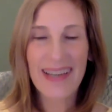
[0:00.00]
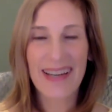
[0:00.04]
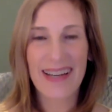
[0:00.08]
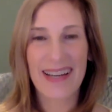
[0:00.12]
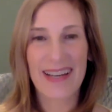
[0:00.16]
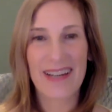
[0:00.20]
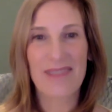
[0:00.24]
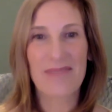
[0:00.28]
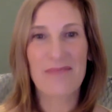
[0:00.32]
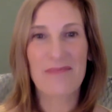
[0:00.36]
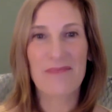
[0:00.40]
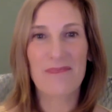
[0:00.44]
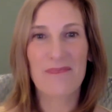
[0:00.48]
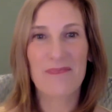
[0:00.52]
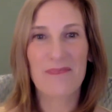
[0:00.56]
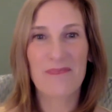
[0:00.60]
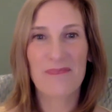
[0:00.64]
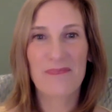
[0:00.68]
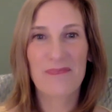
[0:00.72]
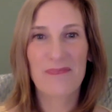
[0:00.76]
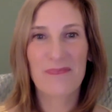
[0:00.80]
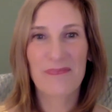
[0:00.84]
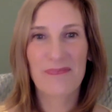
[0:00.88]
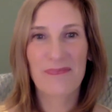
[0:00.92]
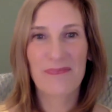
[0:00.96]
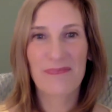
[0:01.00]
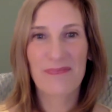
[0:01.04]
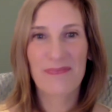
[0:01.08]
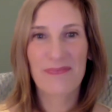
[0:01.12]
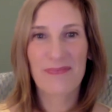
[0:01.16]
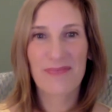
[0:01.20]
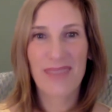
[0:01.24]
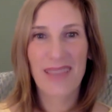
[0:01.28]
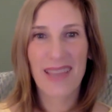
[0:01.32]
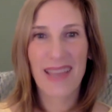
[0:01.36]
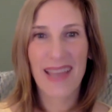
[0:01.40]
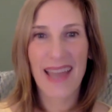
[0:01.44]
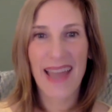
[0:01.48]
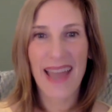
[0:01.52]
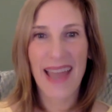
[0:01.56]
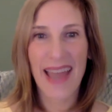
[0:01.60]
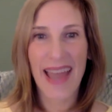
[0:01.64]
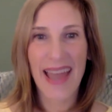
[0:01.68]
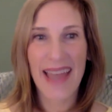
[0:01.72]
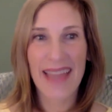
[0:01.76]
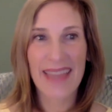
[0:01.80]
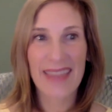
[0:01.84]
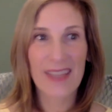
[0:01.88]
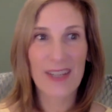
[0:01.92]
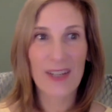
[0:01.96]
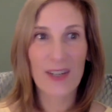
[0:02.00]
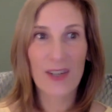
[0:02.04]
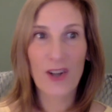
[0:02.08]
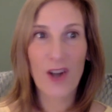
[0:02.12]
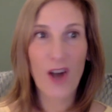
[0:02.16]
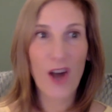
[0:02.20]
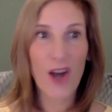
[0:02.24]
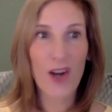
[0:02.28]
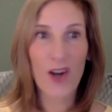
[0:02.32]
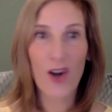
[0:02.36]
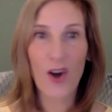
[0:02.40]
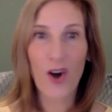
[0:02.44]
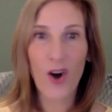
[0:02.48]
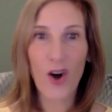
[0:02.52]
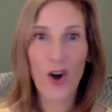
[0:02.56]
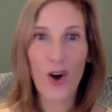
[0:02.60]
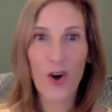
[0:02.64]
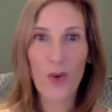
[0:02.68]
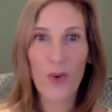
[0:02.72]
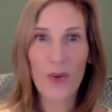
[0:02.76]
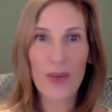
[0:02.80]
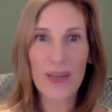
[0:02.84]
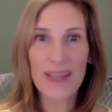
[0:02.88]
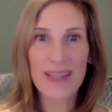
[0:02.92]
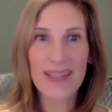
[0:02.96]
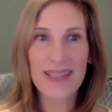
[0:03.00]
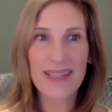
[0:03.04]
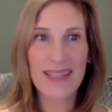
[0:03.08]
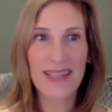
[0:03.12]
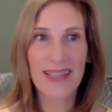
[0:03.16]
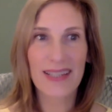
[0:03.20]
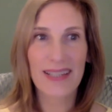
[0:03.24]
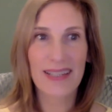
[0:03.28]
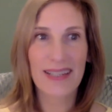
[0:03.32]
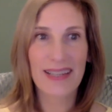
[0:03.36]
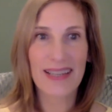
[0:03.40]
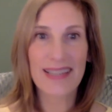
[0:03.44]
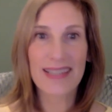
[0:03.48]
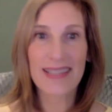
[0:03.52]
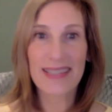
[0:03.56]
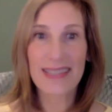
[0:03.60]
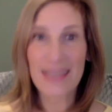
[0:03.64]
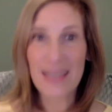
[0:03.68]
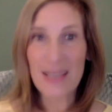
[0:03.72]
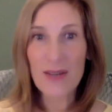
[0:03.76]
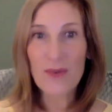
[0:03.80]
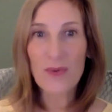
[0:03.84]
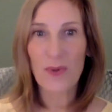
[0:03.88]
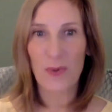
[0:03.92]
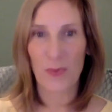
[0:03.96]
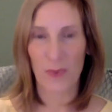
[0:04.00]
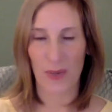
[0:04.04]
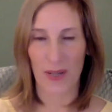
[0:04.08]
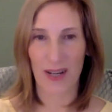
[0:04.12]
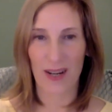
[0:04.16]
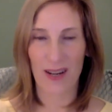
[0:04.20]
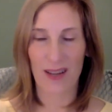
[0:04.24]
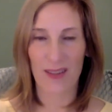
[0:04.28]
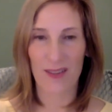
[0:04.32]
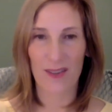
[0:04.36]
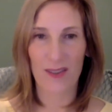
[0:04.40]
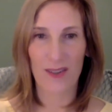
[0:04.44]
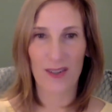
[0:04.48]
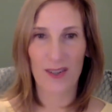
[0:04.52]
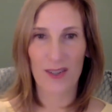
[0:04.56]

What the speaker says: Um, and they're not always in sync with one another.